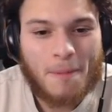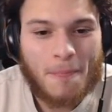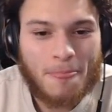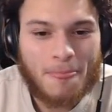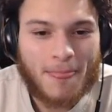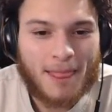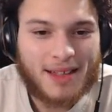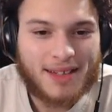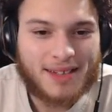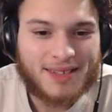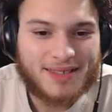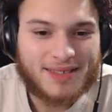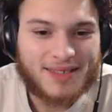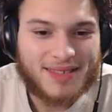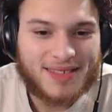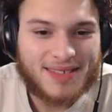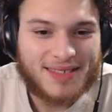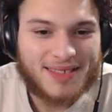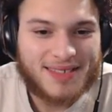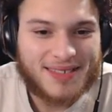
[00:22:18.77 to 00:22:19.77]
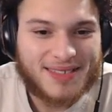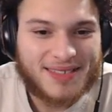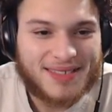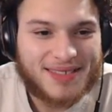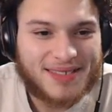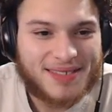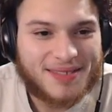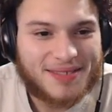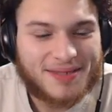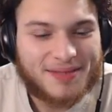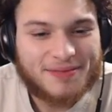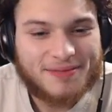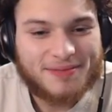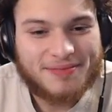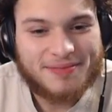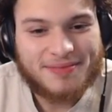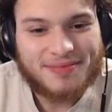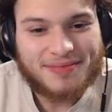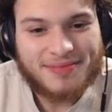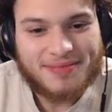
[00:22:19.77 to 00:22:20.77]

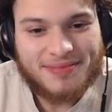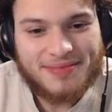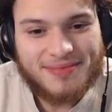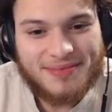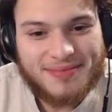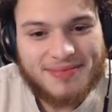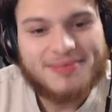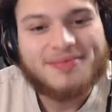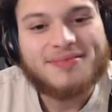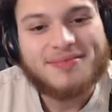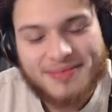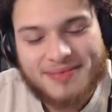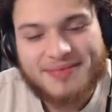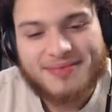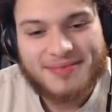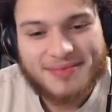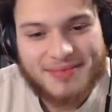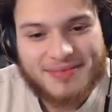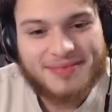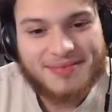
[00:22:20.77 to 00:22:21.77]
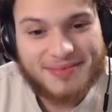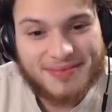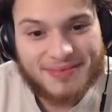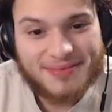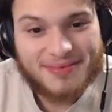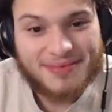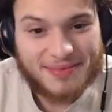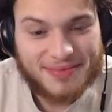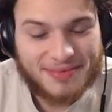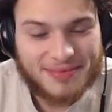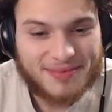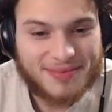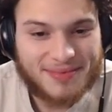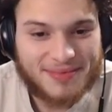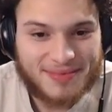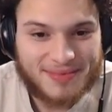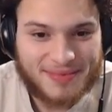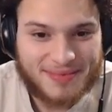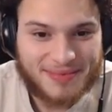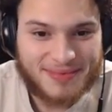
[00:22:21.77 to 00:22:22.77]

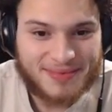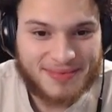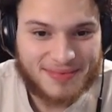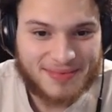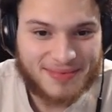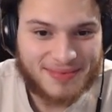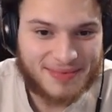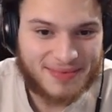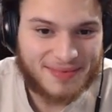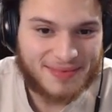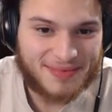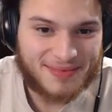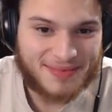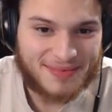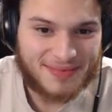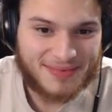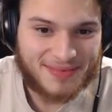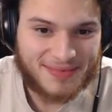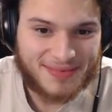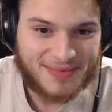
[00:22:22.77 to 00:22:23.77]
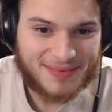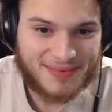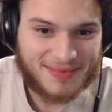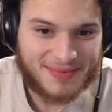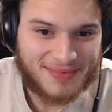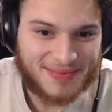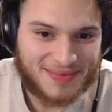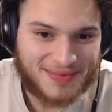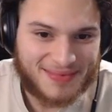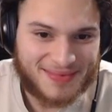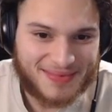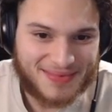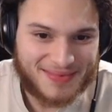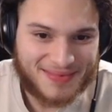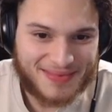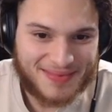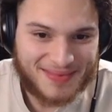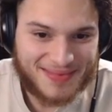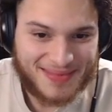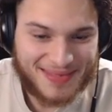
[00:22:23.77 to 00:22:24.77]

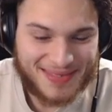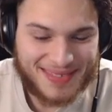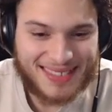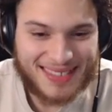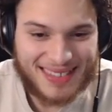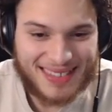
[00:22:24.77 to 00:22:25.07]
This person isn't speaking.